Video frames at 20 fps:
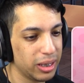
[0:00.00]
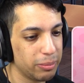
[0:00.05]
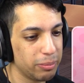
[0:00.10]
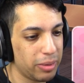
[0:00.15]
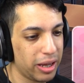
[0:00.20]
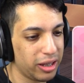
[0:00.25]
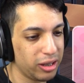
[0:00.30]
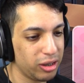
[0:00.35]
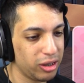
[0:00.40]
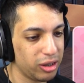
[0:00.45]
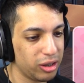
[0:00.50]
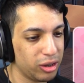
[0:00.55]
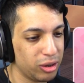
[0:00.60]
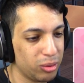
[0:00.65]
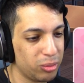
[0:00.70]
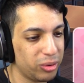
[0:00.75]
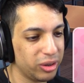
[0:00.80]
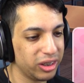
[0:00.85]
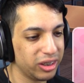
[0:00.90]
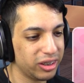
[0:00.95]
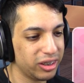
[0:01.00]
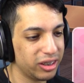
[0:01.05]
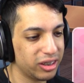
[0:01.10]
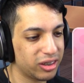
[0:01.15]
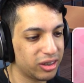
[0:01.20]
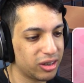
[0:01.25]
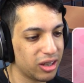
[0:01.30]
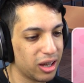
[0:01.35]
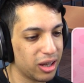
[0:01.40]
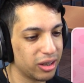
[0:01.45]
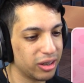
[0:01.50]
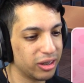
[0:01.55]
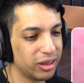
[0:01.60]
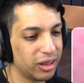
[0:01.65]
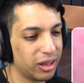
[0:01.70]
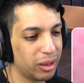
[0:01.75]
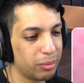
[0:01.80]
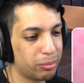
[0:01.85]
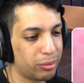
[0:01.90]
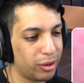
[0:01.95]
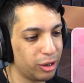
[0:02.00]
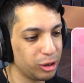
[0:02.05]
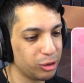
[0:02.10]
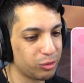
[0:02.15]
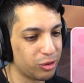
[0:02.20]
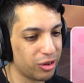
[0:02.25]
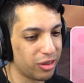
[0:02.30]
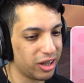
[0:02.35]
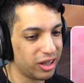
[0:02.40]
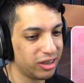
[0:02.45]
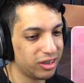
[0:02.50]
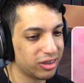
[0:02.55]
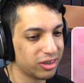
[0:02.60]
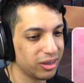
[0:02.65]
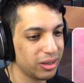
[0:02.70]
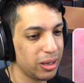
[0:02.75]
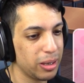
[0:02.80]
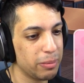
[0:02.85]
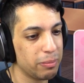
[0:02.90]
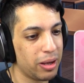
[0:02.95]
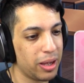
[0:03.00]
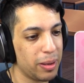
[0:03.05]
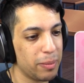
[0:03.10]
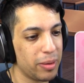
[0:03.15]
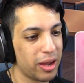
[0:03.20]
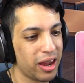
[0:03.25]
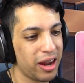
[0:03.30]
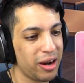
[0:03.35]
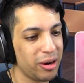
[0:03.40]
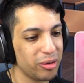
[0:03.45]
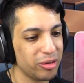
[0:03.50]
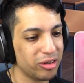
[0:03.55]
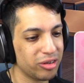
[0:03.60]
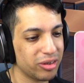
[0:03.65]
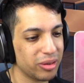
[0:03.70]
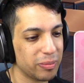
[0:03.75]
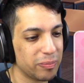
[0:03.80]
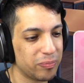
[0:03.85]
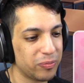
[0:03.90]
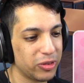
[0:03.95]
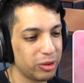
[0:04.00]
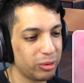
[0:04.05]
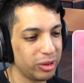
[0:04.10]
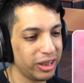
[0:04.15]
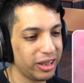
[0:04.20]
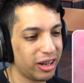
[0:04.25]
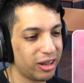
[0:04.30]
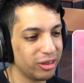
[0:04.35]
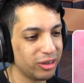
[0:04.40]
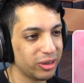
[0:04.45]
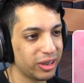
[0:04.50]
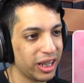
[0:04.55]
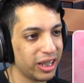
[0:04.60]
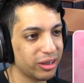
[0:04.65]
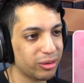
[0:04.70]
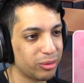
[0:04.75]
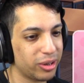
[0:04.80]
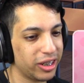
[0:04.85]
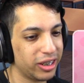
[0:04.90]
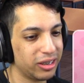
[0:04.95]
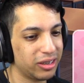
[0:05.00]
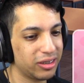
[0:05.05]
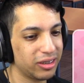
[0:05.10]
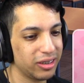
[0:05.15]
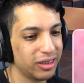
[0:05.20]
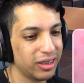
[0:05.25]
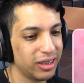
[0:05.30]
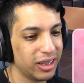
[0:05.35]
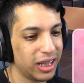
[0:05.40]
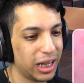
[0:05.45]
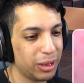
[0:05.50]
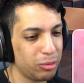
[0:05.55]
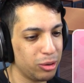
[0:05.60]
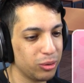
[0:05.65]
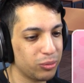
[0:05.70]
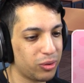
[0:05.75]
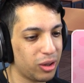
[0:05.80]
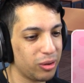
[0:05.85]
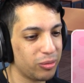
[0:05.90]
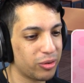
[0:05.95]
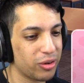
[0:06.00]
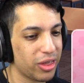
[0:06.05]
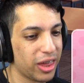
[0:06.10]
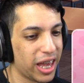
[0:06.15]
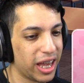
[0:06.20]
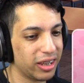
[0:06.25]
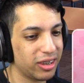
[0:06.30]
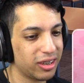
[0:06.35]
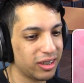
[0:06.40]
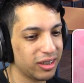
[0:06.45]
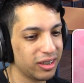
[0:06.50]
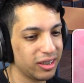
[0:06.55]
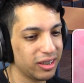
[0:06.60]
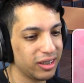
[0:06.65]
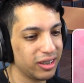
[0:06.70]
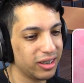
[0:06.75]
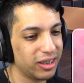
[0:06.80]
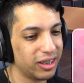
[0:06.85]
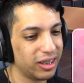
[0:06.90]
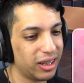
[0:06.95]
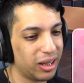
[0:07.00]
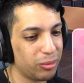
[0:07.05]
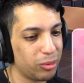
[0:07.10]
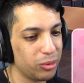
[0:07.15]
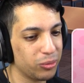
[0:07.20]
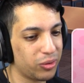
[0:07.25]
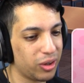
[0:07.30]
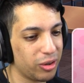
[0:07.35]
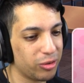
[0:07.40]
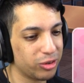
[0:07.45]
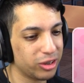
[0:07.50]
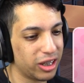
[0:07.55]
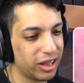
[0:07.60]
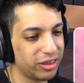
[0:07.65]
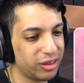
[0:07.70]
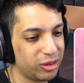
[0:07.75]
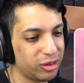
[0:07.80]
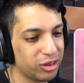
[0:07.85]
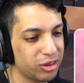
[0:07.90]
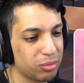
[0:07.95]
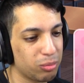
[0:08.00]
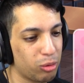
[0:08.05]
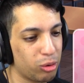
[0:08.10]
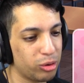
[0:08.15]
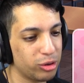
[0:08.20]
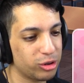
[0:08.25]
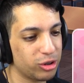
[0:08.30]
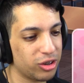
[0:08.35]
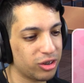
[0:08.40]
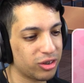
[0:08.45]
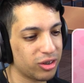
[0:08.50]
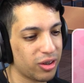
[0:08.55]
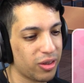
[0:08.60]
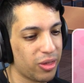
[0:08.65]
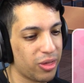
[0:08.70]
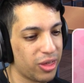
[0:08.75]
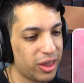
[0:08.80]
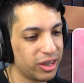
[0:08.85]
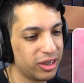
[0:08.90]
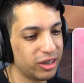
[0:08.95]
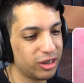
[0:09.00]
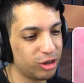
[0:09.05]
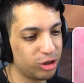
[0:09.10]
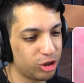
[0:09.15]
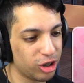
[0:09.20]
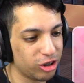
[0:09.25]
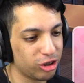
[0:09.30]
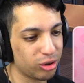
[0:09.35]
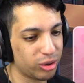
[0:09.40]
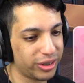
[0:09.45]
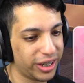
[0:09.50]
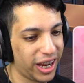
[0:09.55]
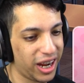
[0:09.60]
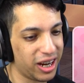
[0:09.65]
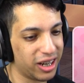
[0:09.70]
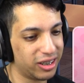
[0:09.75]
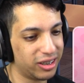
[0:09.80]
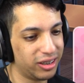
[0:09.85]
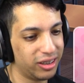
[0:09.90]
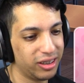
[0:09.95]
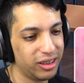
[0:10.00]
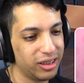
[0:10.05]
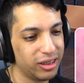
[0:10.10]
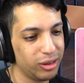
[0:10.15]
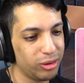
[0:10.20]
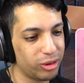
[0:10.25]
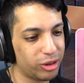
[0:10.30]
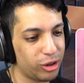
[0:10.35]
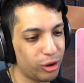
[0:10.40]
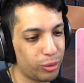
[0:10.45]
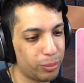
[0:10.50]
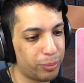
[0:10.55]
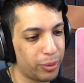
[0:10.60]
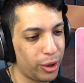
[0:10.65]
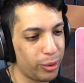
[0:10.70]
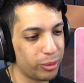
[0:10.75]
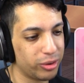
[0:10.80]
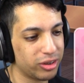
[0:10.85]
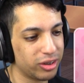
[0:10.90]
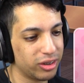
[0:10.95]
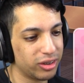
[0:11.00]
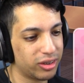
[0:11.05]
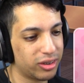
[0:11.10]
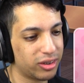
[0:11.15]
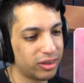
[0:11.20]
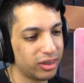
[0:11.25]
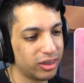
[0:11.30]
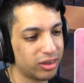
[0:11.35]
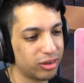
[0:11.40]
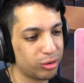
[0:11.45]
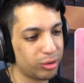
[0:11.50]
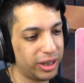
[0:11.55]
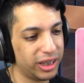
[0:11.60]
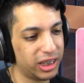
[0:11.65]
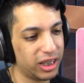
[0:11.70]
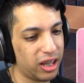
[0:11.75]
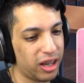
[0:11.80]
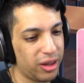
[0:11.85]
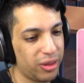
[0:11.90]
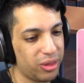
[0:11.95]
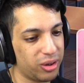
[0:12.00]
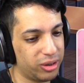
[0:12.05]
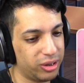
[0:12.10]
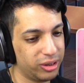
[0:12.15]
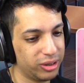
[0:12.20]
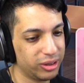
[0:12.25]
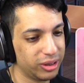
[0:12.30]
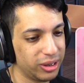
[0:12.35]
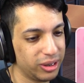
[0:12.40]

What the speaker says: Man, you really need a brush for this. My hair is really hard to get right. I won't fall for that. There is more than just your hair. Look, your bow isn't straight either.